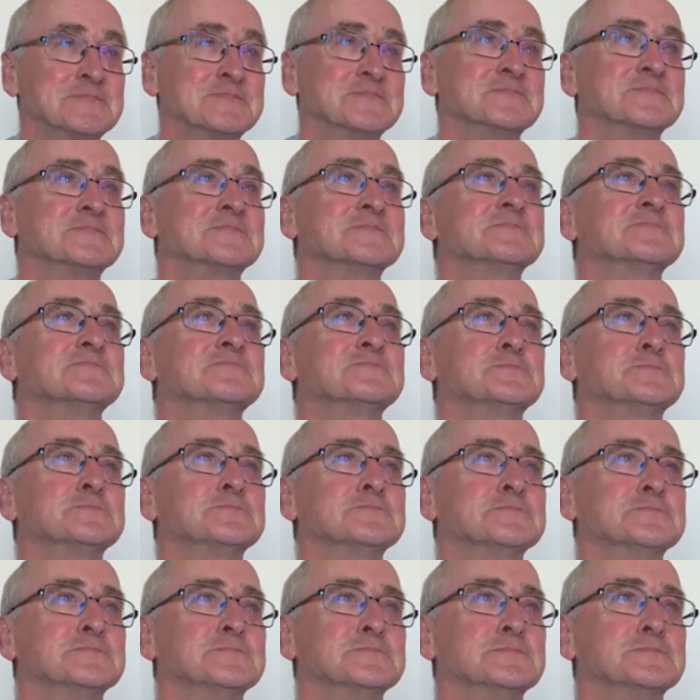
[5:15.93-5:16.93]
So it's
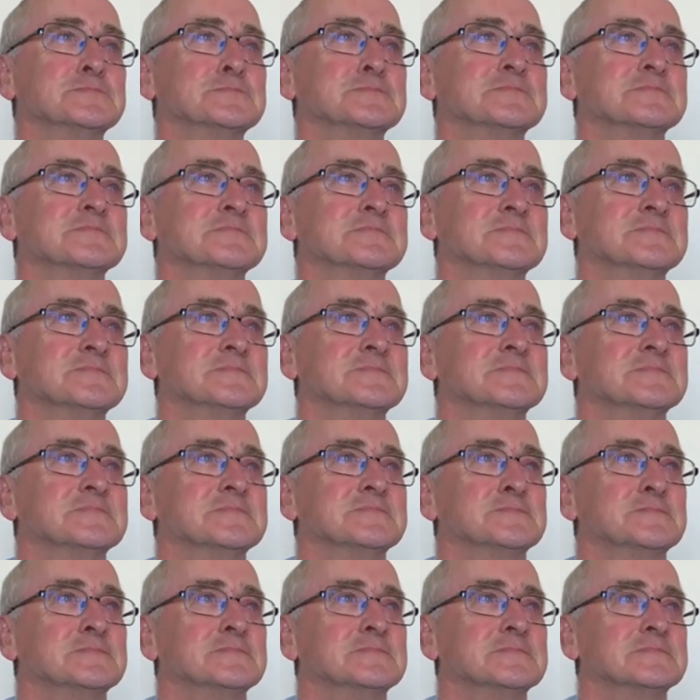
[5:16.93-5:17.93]
not. So you're
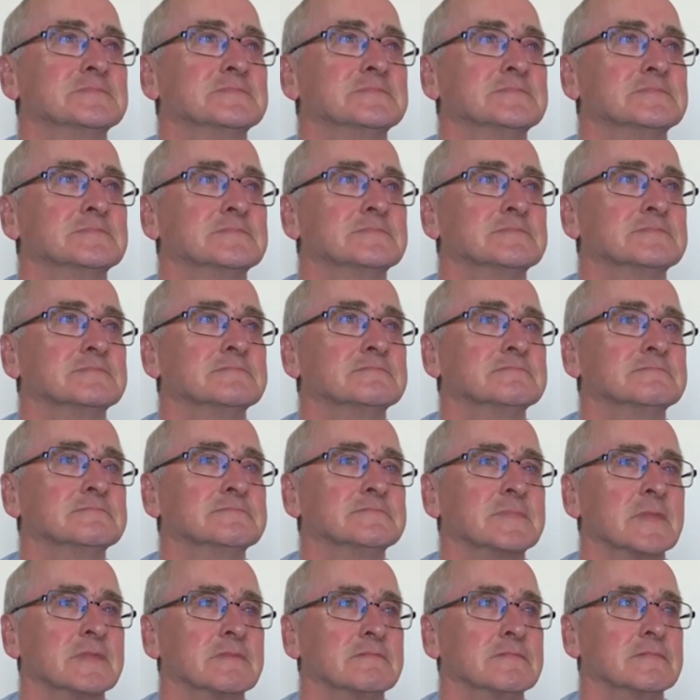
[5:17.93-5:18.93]
remaining humble.
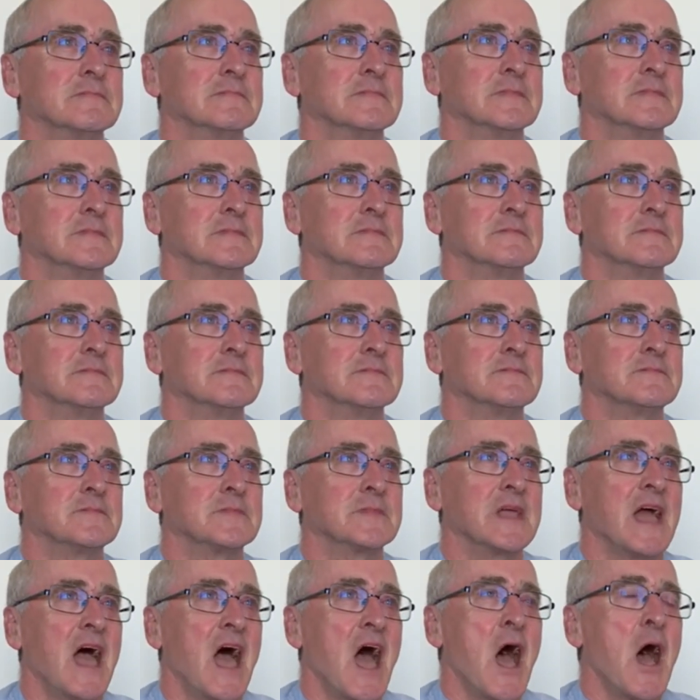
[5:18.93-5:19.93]
You know, it's not going to
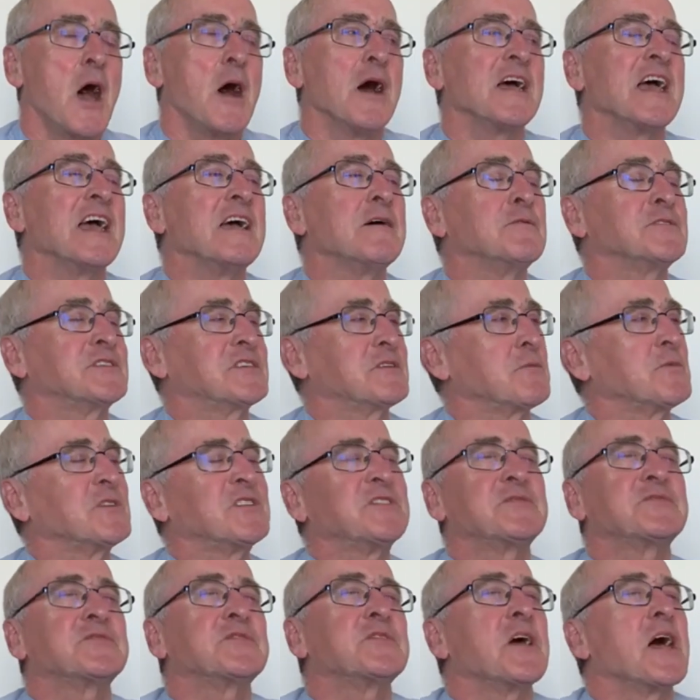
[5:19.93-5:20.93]
change who you are
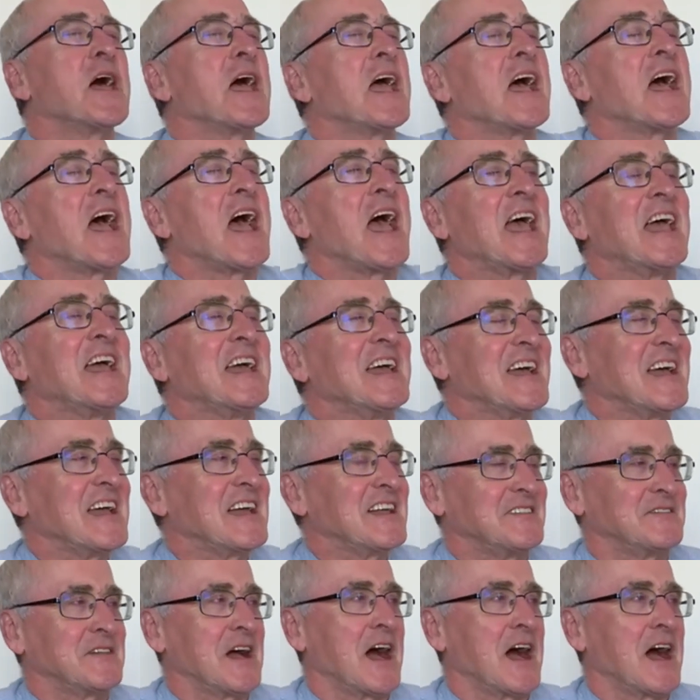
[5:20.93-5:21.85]
just because you got an MBE.